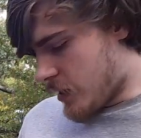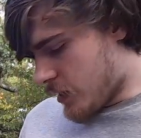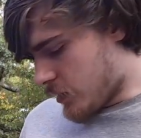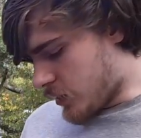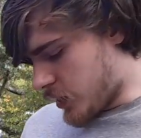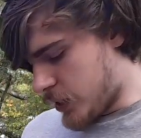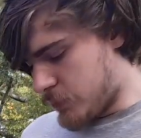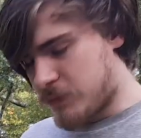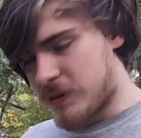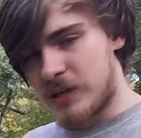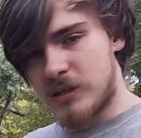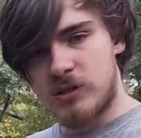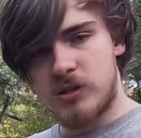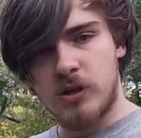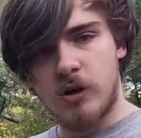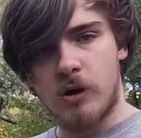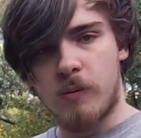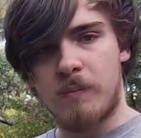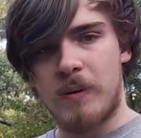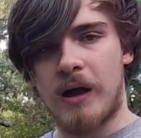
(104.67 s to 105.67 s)
clip this to
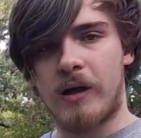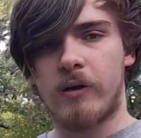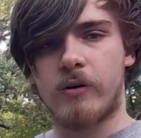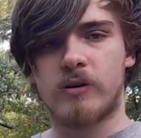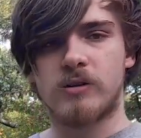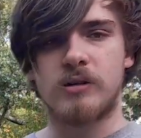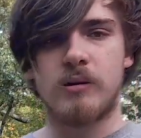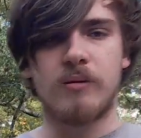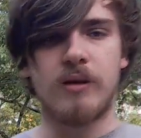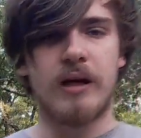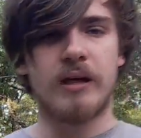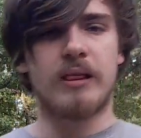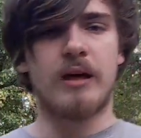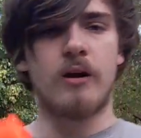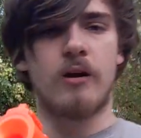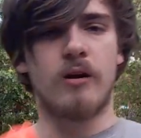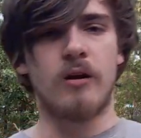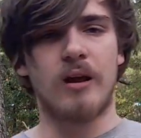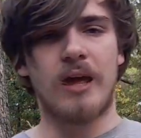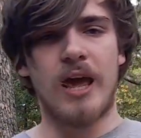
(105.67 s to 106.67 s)
your belt or something like that
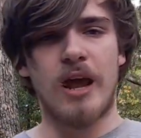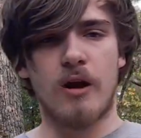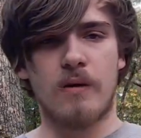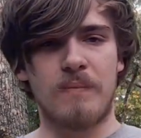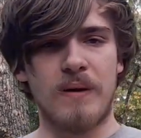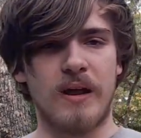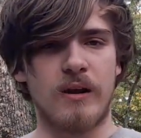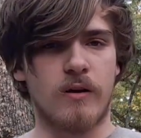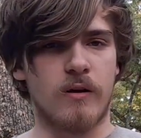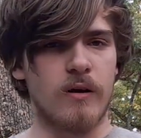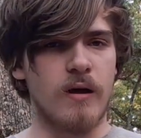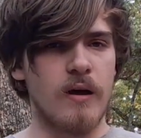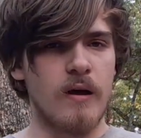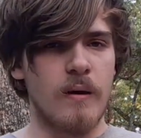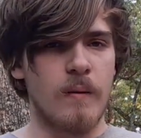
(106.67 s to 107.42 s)
on a carabiner,